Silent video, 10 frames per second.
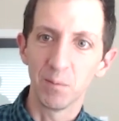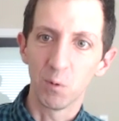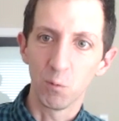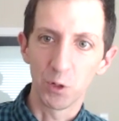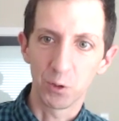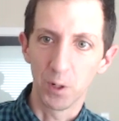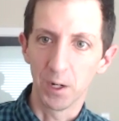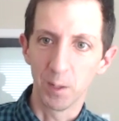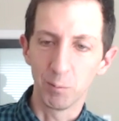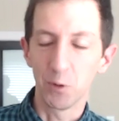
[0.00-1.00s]
what's going
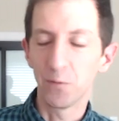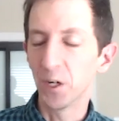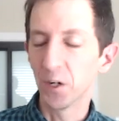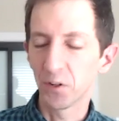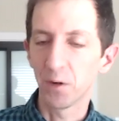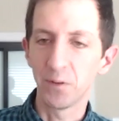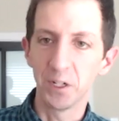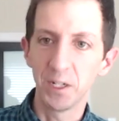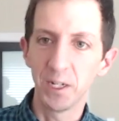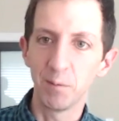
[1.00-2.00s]
on, both for yourself and
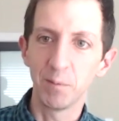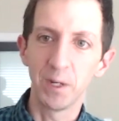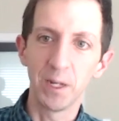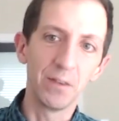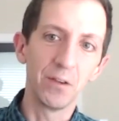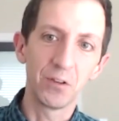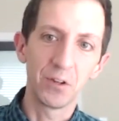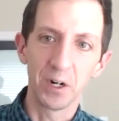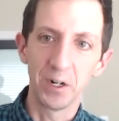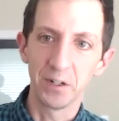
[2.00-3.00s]
your team in the
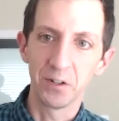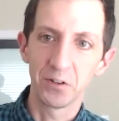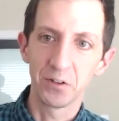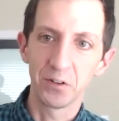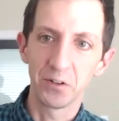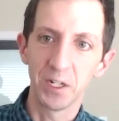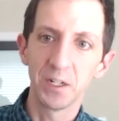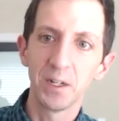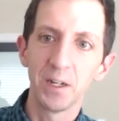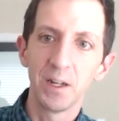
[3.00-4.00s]
security industry,
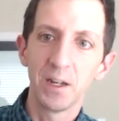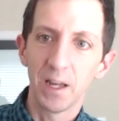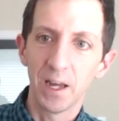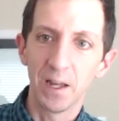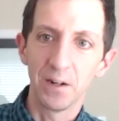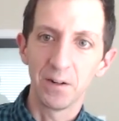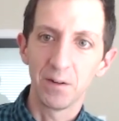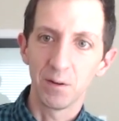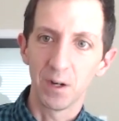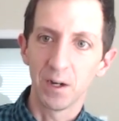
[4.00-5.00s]
and
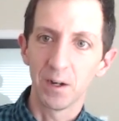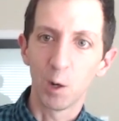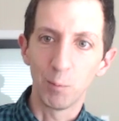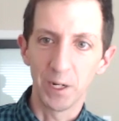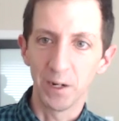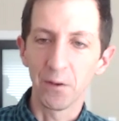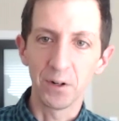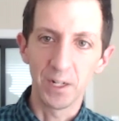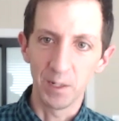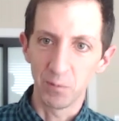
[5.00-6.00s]
helping other
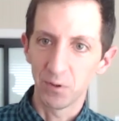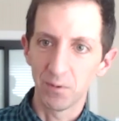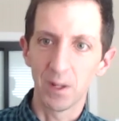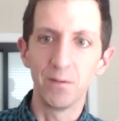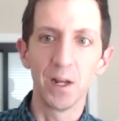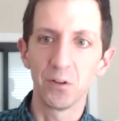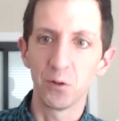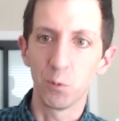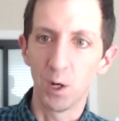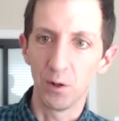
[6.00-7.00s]
teams advance as
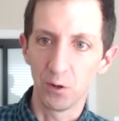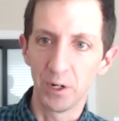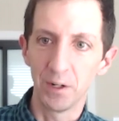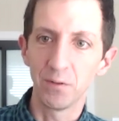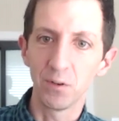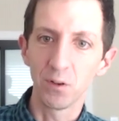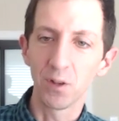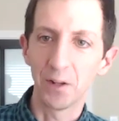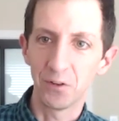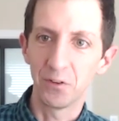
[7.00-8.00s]
well, learning
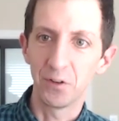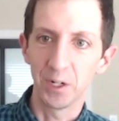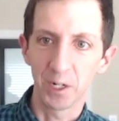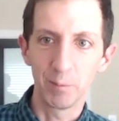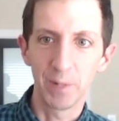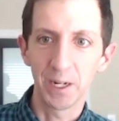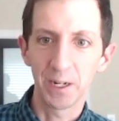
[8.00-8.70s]
lessons that you're going to make.